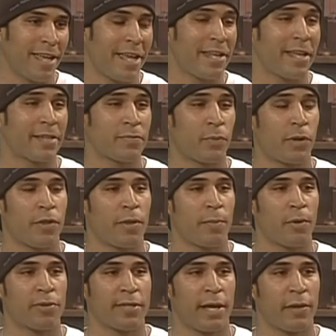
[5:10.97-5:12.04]
And that's one of the
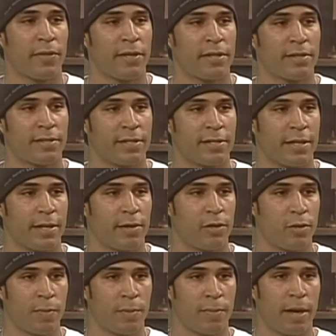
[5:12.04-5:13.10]
most healthiest things that a
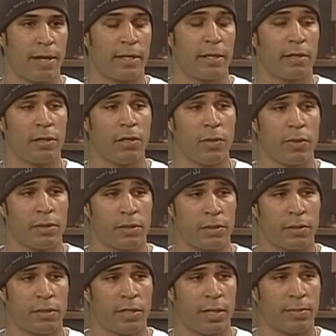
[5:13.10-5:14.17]
human body can do, is
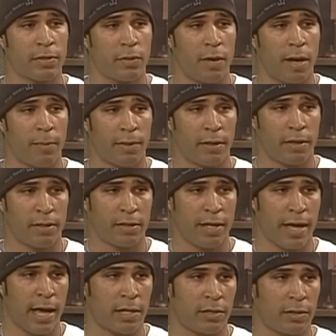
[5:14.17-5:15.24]
do a deep squat, because
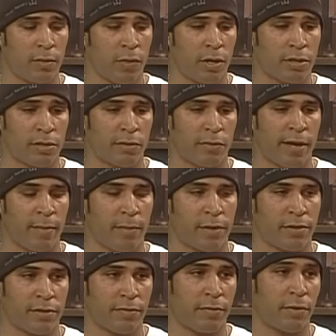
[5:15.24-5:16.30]
it actually works the right
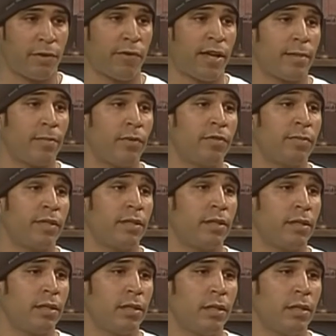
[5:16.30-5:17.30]
muscles for the right movement.